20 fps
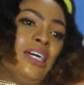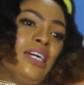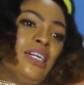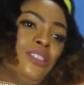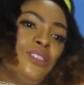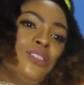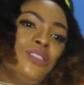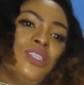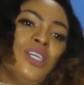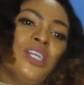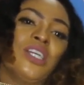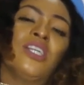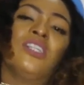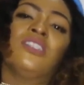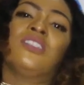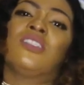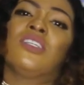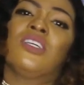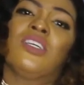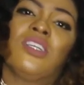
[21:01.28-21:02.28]
I don't know, I
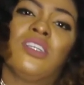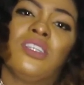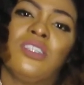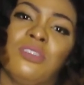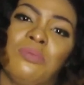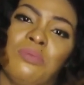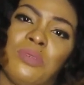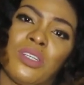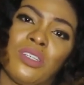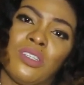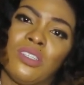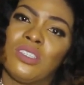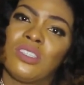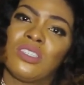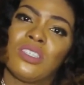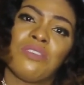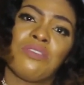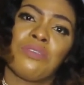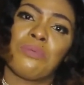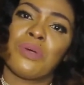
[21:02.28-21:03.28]
can't say,
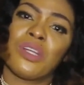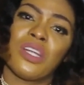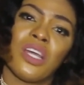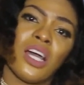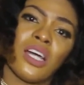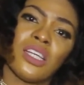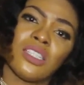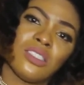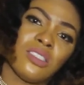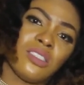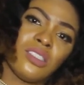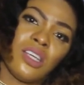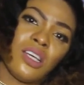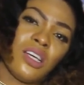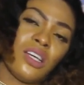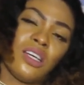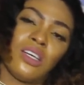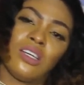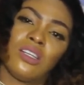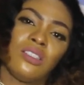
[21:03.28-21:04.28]
because everybody has
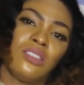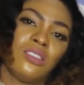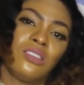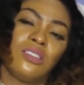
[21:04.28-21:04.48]
their